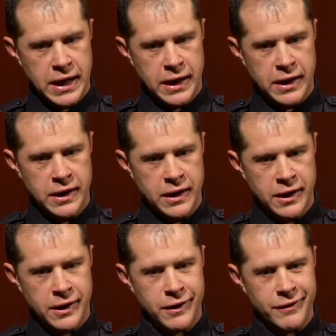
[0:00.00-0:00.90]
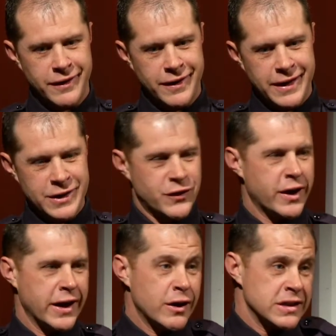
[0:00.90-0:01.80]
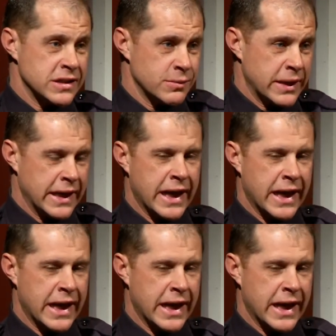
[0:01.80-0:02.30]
and it's very interesting to me.